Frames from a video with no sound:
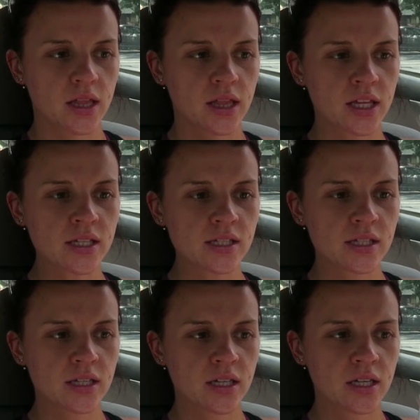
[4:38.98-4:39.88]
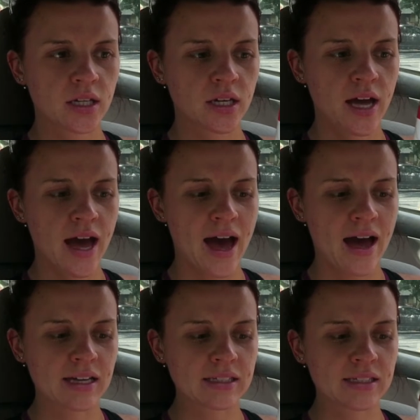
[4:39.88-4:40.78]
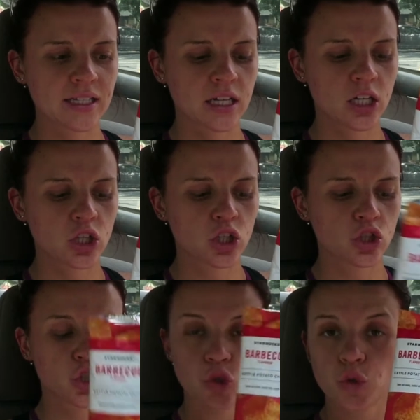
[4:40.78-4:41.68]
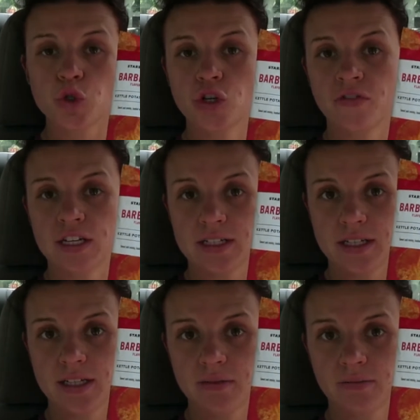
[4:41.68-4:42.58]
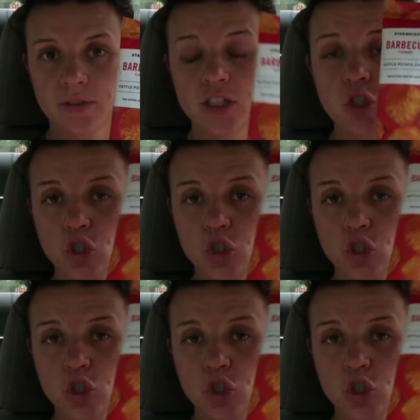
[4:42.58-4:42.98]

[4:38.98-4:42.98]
This has 2 servings in it. This is